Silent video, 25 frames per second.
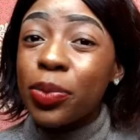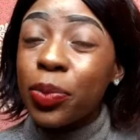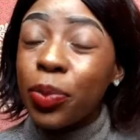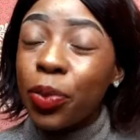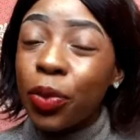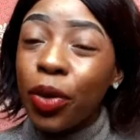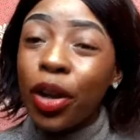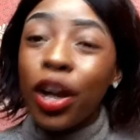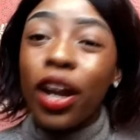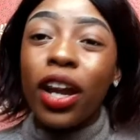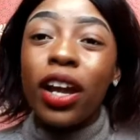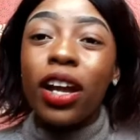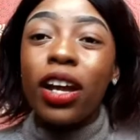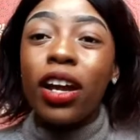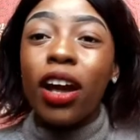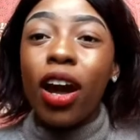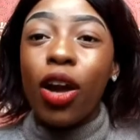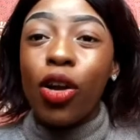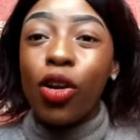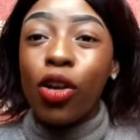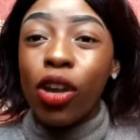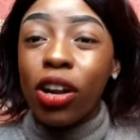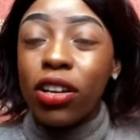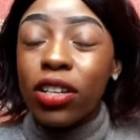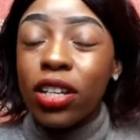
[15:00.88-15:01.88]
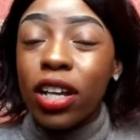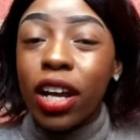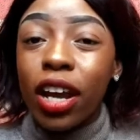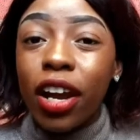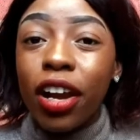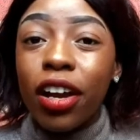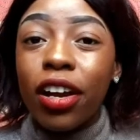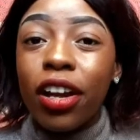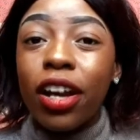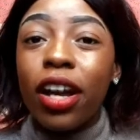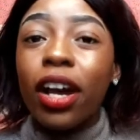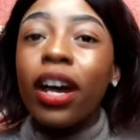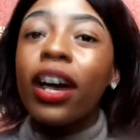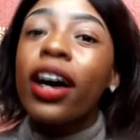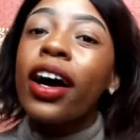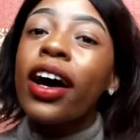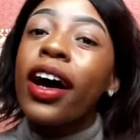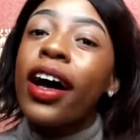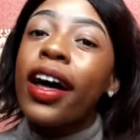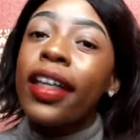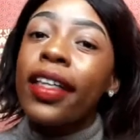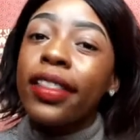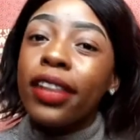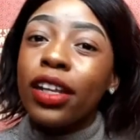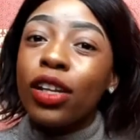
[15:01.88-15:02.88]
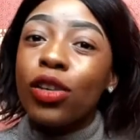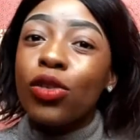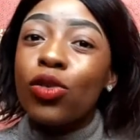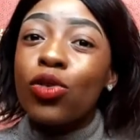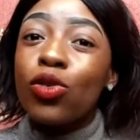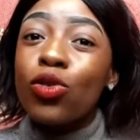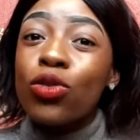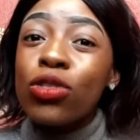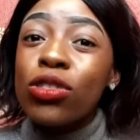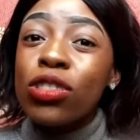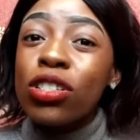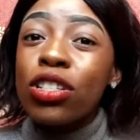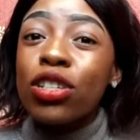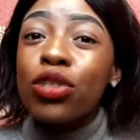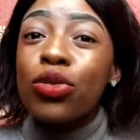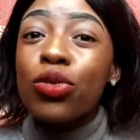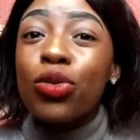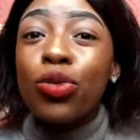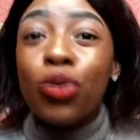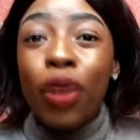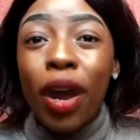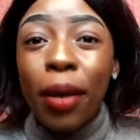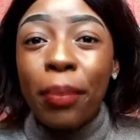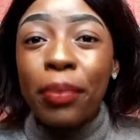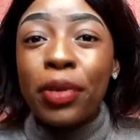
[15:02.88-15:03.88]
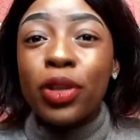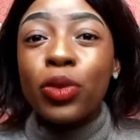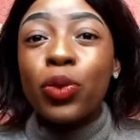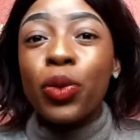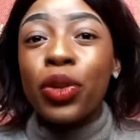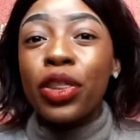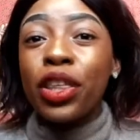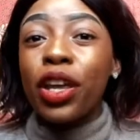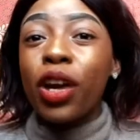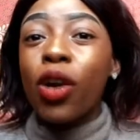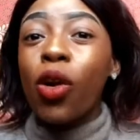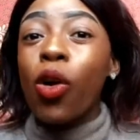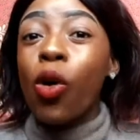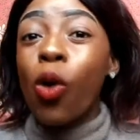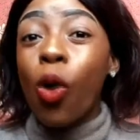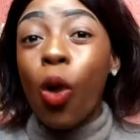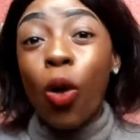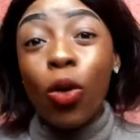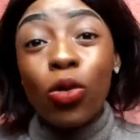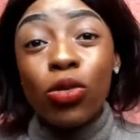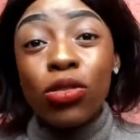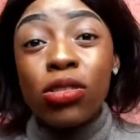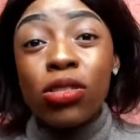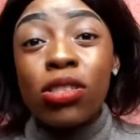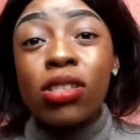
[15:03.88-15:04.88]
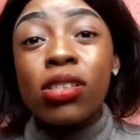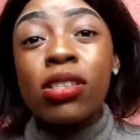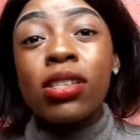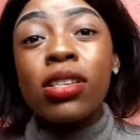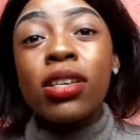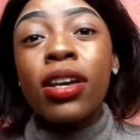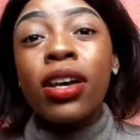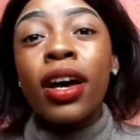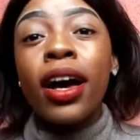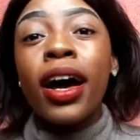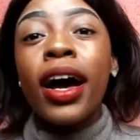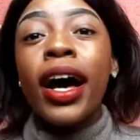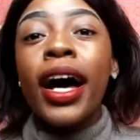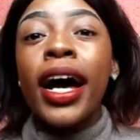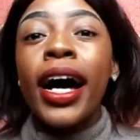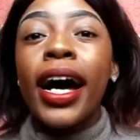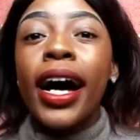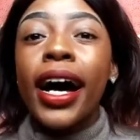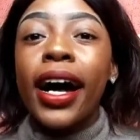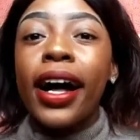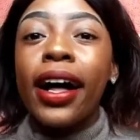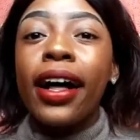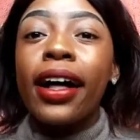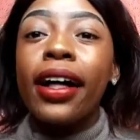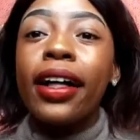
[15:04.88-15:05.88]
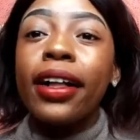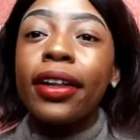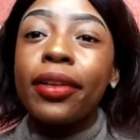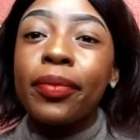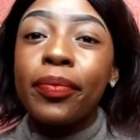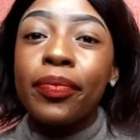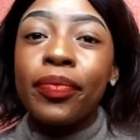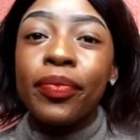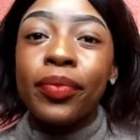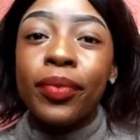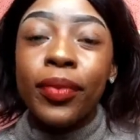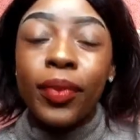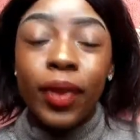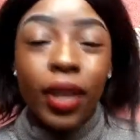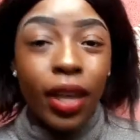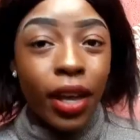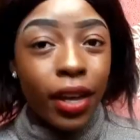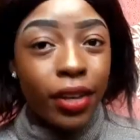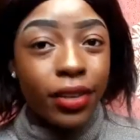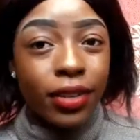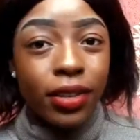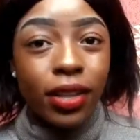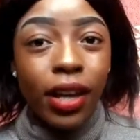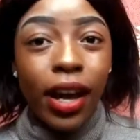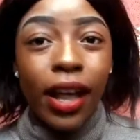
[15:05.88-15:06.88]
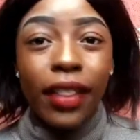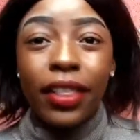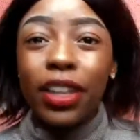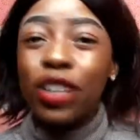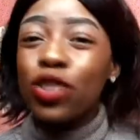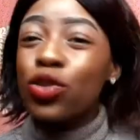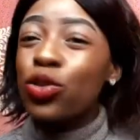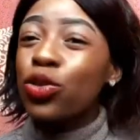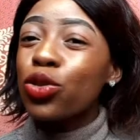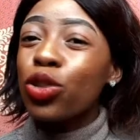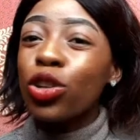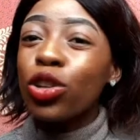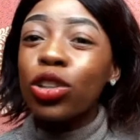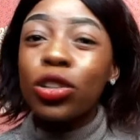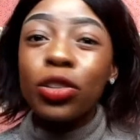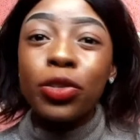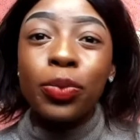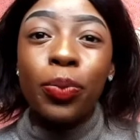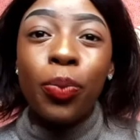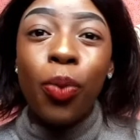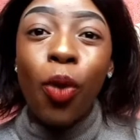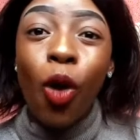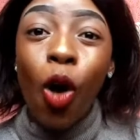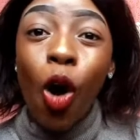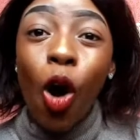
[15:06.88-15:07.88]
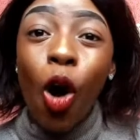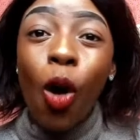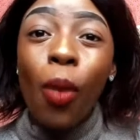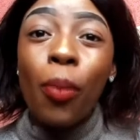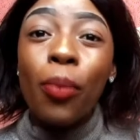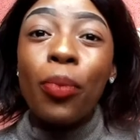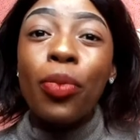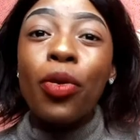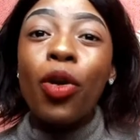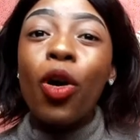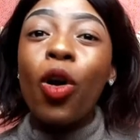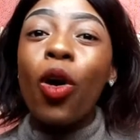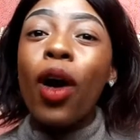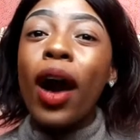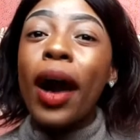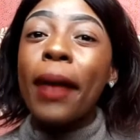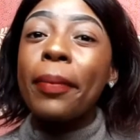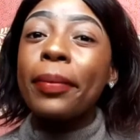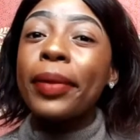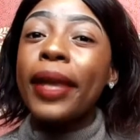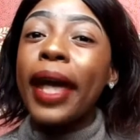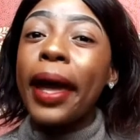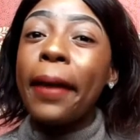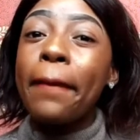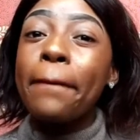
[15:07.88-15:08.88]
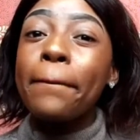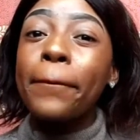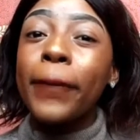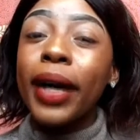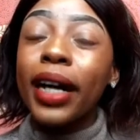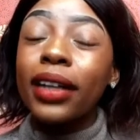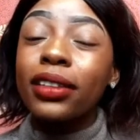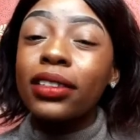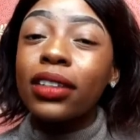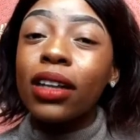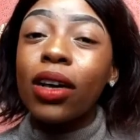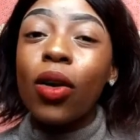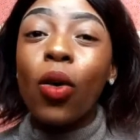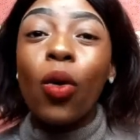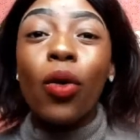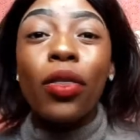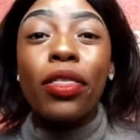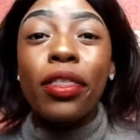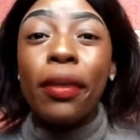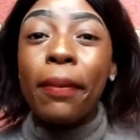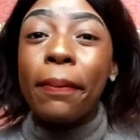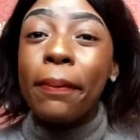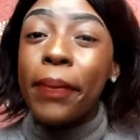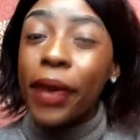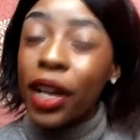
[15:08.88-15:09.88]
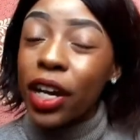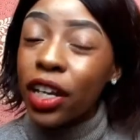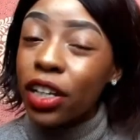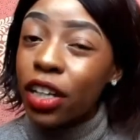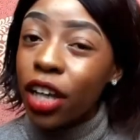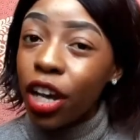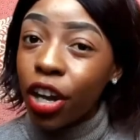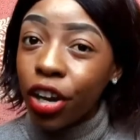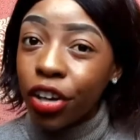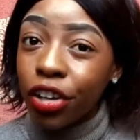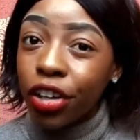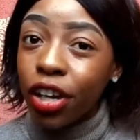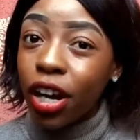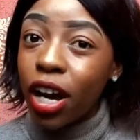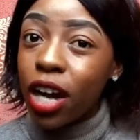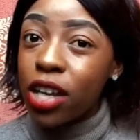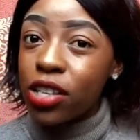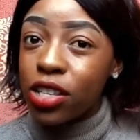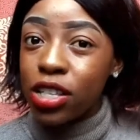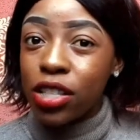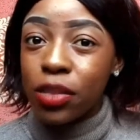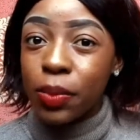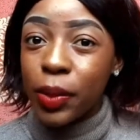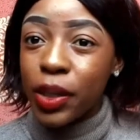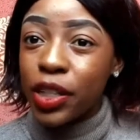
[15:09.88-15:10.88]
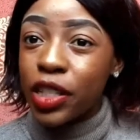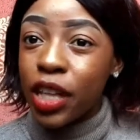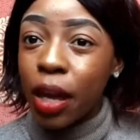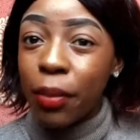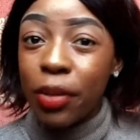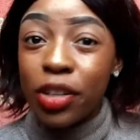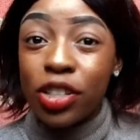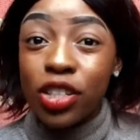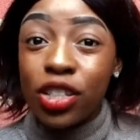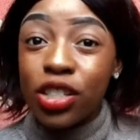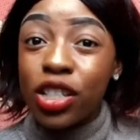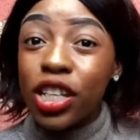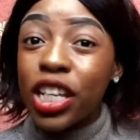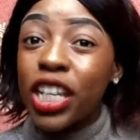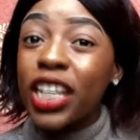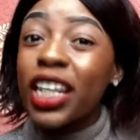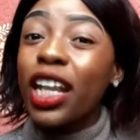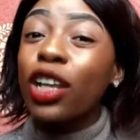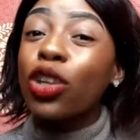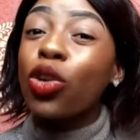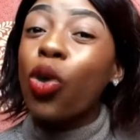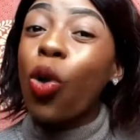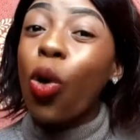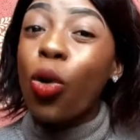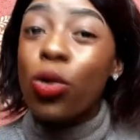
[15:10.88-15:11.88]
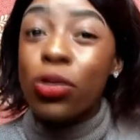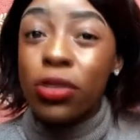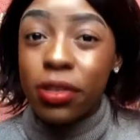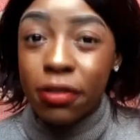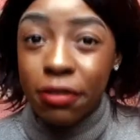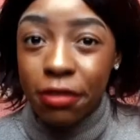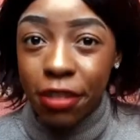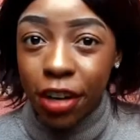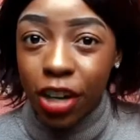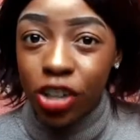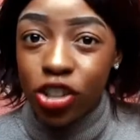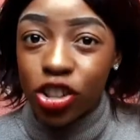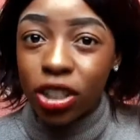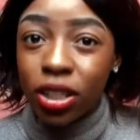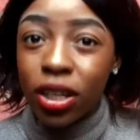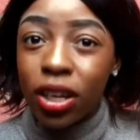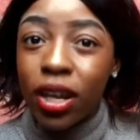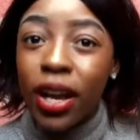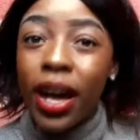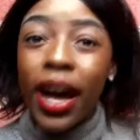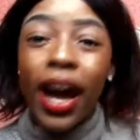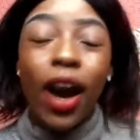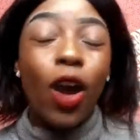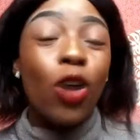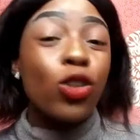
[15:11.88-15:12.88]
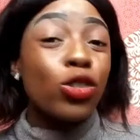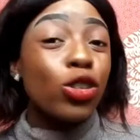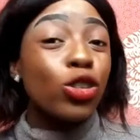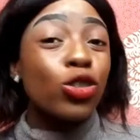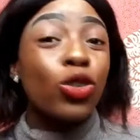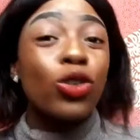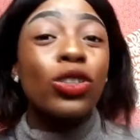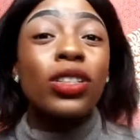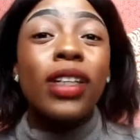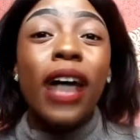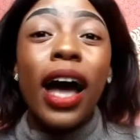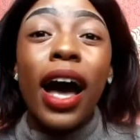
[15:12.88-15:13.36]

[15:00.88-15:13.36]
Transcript: spray around the area, then loosely wrap it with a gauze. Yes, and then do not pop or apply butter on the burn area, as it may damage the skin and cause infection. Also, don't